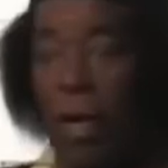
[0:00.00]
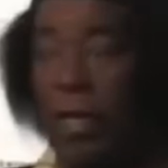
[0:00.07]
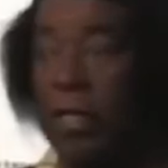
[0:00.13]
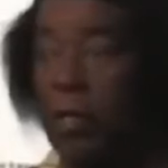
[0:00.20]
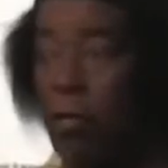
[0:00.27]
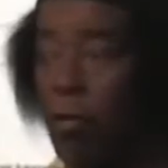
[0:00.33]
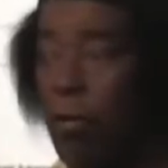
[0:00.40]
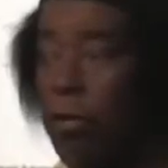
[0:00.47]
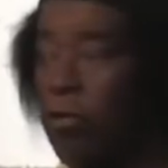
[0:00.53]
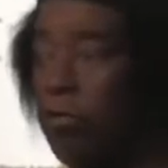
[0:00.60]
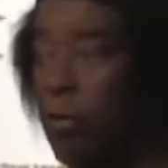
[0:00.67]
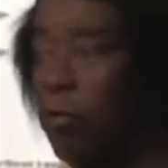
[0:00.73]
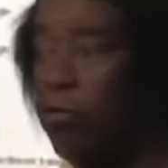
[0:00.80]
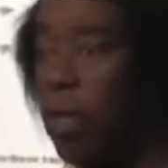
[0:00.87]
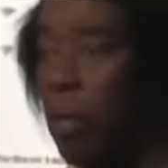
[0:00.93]
and the
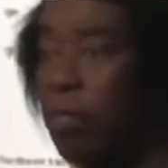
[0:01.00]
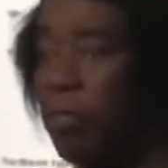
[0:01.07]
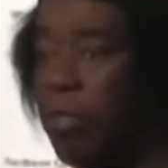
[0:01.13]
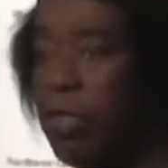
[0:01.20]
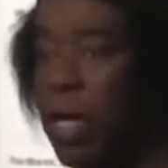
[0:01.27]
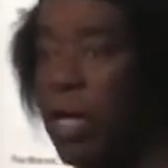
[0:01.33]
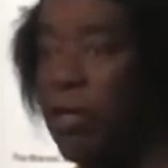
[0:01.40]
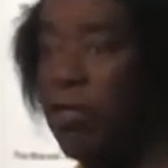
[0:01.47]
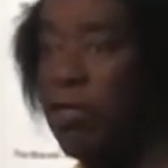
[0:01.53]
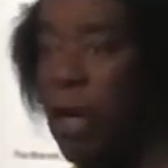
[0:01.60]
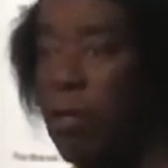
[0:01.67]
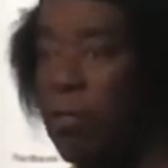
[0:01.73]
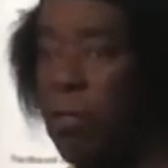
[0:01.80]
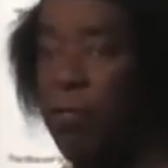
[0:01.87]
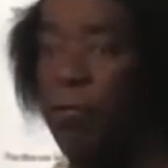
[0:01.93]
ordinance of
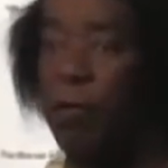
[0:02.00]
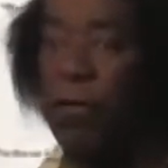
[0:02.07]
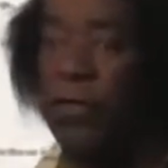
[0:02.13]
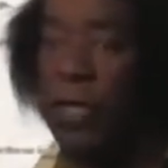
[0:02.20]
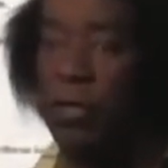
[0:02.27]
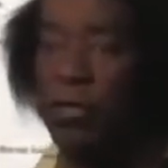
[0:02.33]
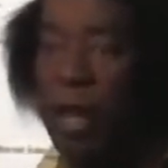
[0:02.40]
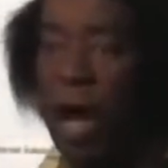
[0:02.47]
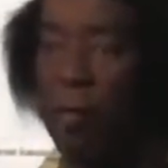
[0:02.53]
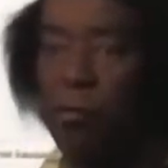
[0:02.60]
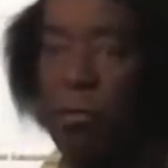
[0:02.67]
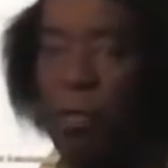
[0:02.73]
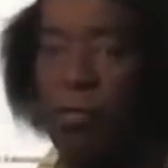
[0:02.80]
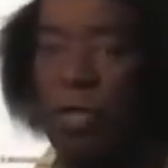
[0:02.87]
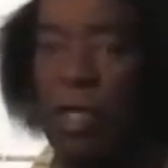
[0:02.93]
1787 before the
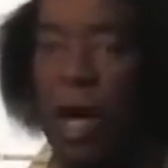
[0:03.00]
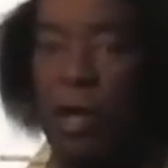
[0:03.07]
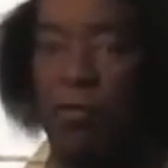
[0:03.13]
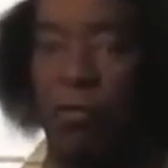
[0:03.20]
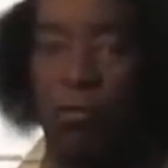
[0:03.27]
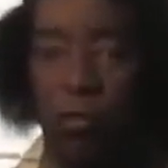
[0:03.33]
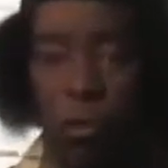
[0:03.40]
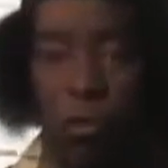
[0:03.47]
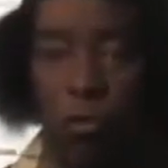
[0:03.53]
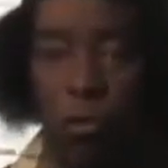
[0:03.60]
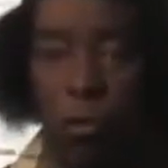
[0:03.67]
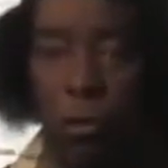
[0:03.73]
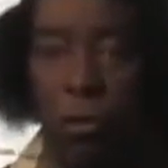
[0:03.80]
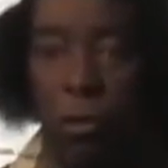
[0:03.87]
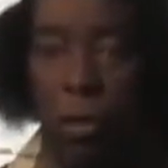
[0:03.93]
adoption of the
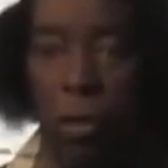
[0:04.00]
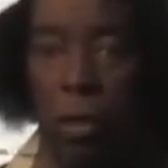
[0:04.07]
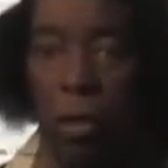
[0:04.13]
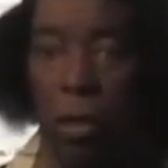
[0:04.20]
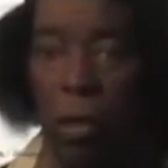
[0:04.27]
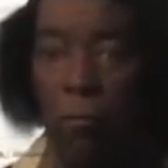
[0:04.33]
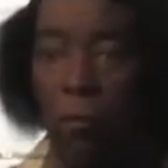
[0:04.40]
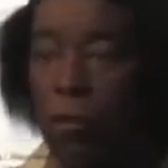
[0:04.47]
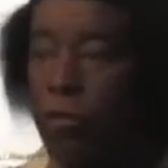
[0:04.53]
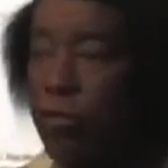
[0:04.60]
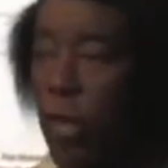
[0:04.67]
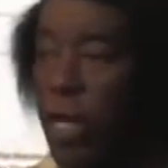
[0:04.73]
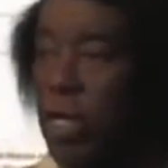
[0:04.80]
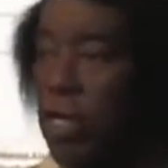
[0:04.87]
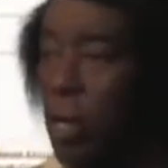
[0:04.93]
Constitution for
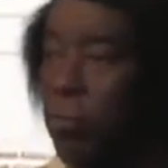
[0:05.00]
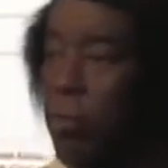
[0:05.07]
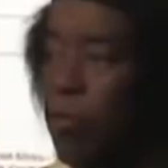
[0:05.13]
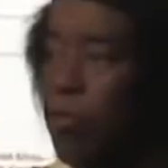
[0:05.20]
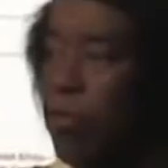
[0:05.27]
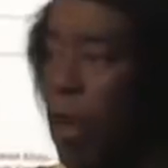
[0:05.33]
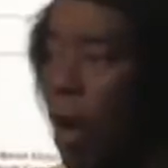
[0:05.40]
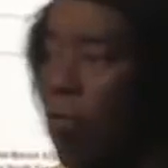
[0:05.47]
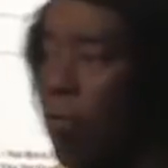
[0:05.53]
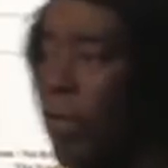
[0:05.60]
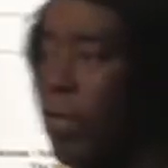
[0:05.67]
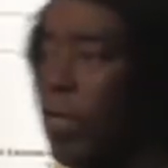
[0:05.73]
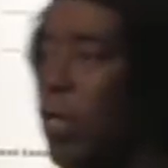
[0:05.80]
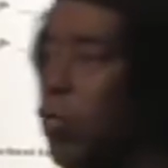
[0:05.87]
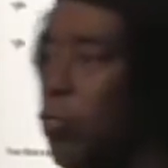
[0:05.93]
setting up this
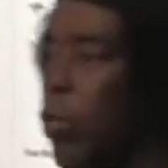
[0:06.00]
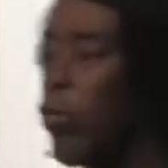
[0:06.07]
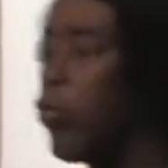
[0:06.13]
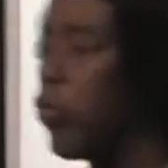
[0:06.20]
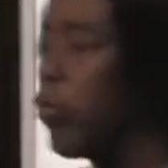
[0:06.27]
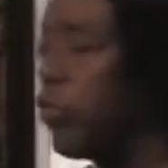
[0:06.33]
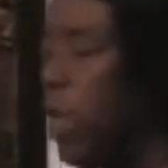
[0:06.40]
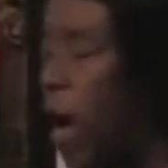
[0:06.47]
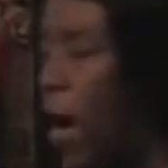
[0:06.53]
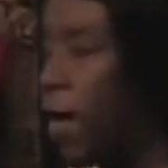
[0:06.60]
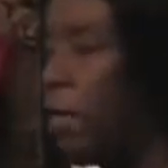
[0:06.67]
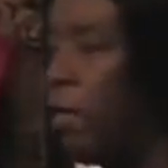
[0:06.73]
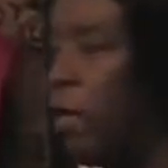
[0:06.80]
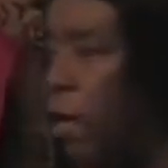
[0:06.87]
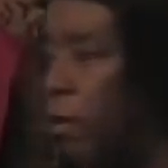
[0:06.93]
government, which is
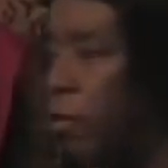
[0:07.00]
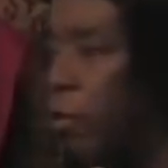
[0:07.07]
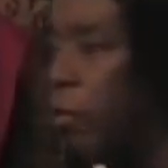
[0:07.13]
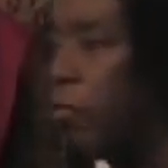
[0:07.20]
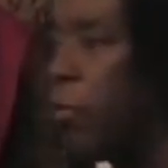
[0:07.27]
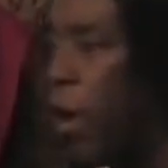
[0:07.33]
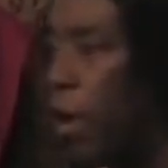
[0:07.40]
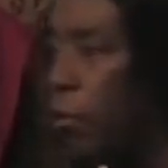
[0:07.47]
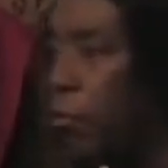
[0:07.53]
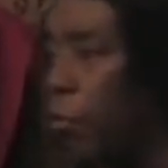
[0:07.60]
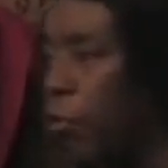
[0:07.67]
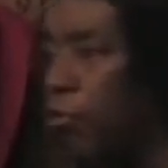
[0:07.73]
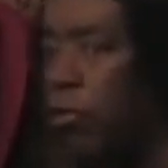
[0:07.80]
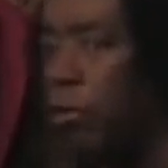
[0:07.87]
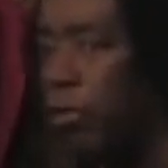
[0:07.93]
not under what?
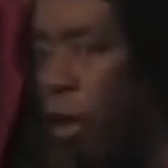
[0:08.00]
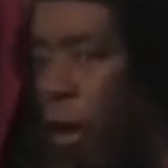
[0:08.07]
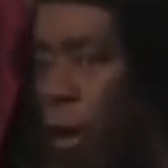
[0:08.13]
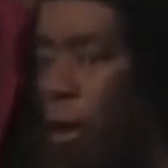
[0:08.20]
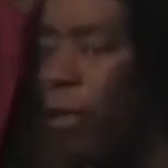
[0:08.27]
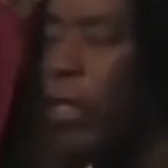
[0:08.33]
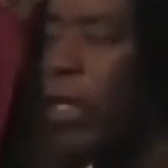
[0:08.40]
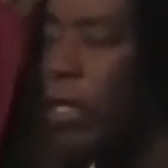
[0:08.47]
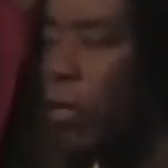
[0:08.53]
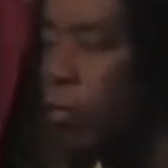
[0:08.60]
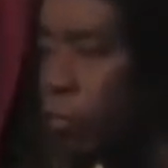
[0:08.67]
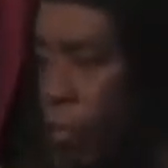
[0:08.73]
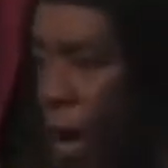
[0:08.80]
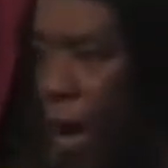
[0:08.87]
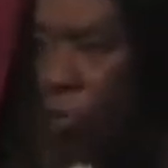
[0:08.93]
Christian law. It
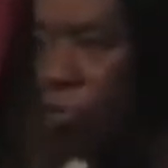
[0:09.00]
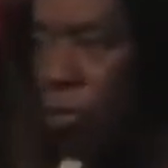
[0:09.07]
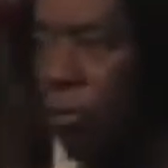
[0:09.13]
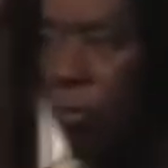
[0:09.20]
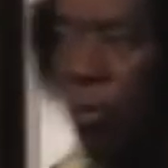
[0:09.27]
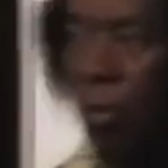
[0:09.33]
is Muslim